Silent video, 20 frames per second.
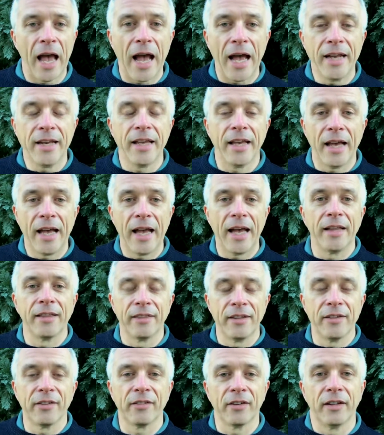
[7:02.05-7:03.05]
and it had
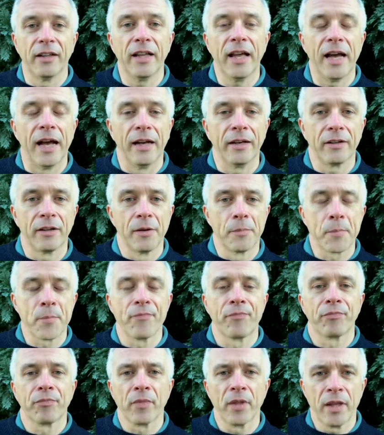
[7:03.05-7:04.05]
this and that.
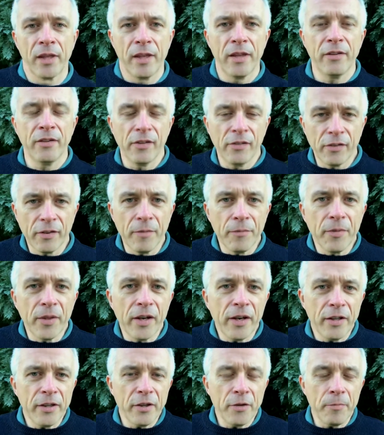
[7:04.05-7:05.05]
Is this something
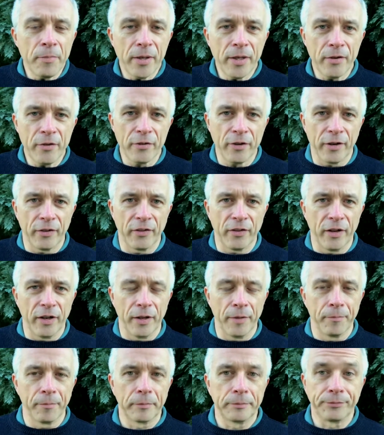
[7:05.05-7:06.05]
that you'd be interested
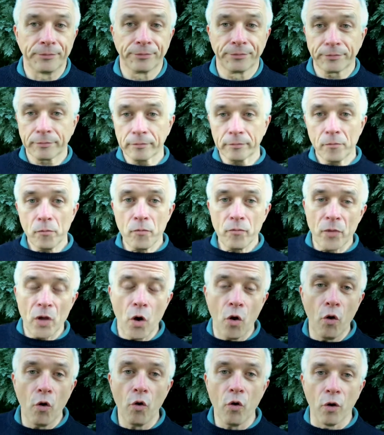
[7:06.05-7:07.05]
in?
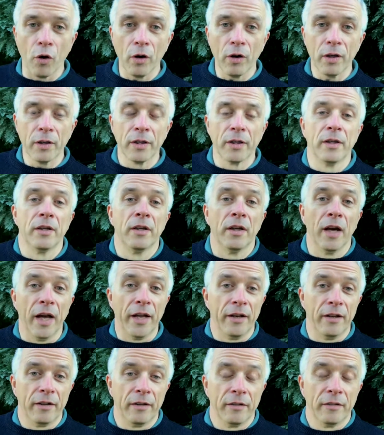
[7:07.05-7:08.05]
Or,
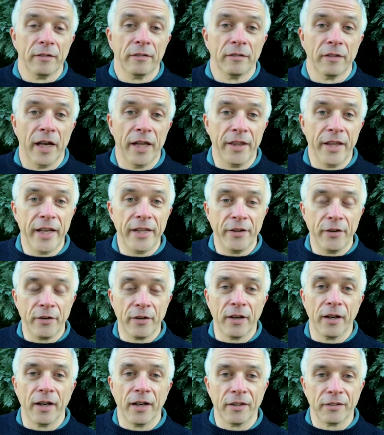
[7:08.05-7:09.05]
and, and then you
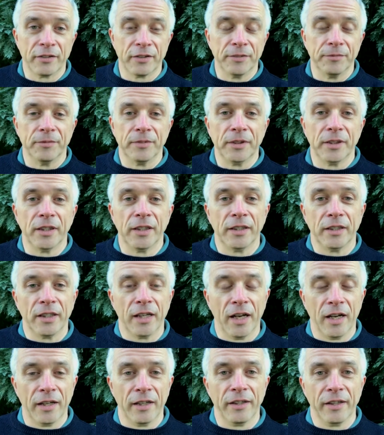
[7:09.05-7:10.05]
can ask them,
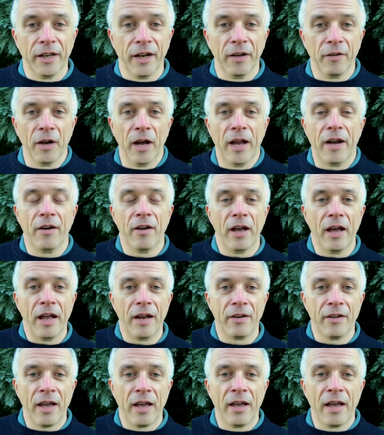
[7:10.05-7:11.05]
uh, you know, and,
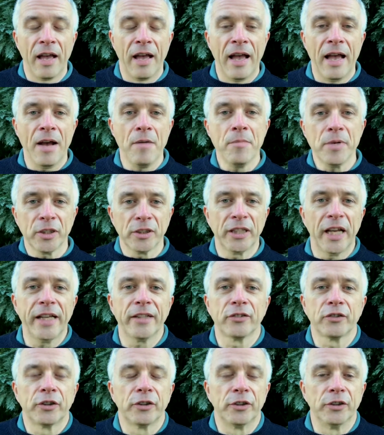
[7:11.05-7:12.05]
and how much
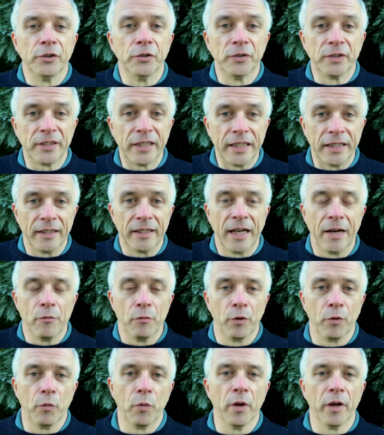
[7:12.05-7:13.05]
extra do you think that
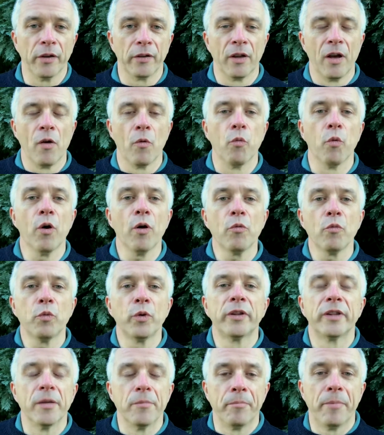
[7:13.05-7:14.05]
would worth? What
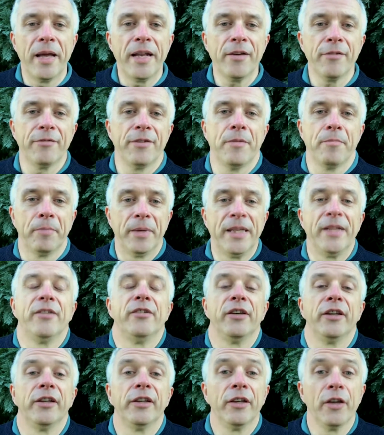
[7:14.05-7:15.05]
would the benefit be
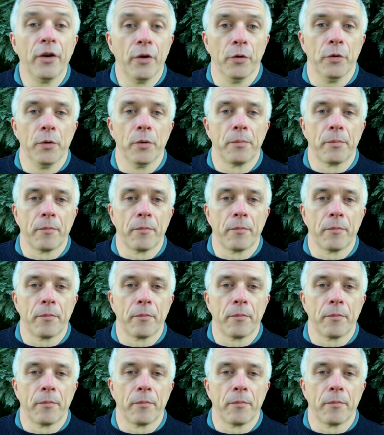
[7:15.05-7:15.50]
to you?